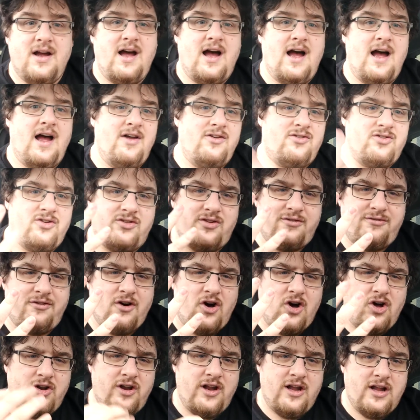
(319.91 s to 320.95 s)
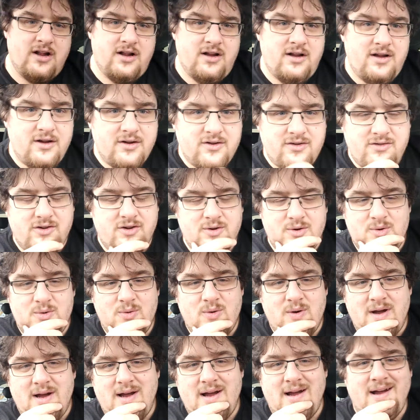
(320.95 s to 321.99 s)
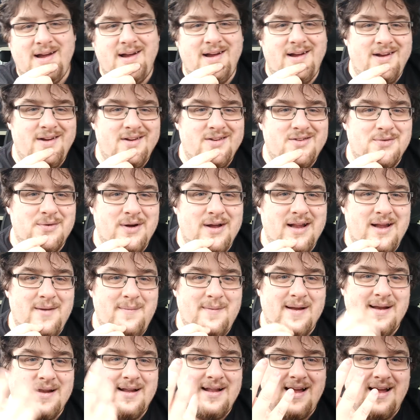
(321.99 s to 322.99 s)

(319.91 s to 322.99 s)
So it's a 4-0 to Earlyman.